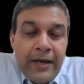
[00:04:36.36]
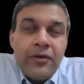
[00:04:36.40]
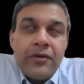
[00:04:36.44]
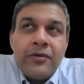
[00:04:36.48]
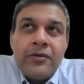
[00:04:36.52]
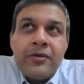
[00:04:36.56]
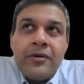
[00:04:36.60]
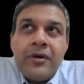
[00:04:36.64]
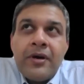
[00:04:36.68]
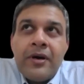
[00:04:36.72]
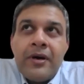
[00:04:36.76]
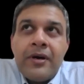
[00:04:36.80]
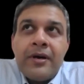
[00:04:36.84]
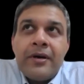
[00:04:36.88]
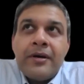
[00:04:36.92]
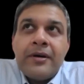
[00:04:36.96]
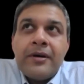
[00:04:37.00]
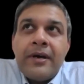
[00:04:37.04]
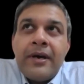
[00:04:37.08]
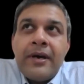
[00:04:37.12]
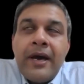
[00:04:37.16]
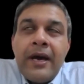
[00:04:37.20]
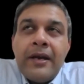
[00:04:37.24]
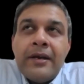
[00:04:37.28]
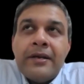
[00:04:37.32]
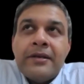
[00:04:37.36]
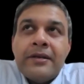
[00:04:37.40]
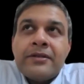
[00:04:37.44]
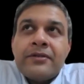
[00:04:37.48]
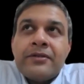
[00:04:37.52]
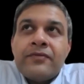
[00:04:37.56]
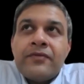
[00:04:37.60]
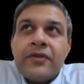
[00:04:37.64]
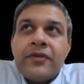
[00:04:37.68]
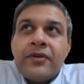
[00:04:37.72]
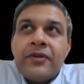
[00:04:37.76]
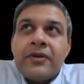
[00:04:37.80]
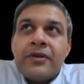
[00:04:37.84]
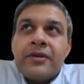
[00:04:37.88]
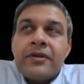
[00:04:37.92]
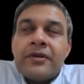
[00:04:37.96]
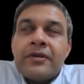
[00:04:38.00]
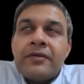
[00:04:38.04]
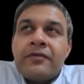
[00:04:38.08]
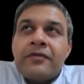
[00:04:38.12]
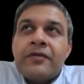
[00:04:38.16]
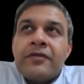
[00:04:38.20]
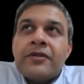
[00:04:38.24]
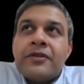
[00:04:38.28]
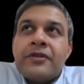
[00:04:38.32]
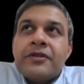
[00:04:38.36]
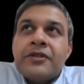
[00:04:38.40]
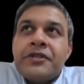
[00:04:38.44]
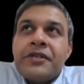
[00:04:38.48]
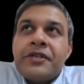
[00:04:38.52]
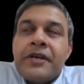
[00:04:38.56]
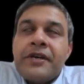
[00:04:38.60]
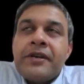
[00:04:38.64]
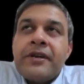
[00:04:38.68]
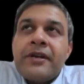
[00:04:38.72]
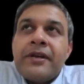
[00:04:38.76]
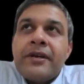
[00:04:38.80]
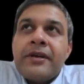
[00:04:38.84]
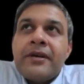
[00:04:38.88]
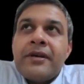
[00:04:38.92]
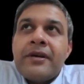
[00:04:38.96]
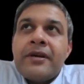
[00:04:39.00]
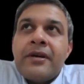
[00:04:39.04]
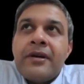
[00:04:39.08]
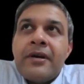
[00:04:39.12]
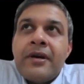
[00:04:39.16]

you, Annice, for sharing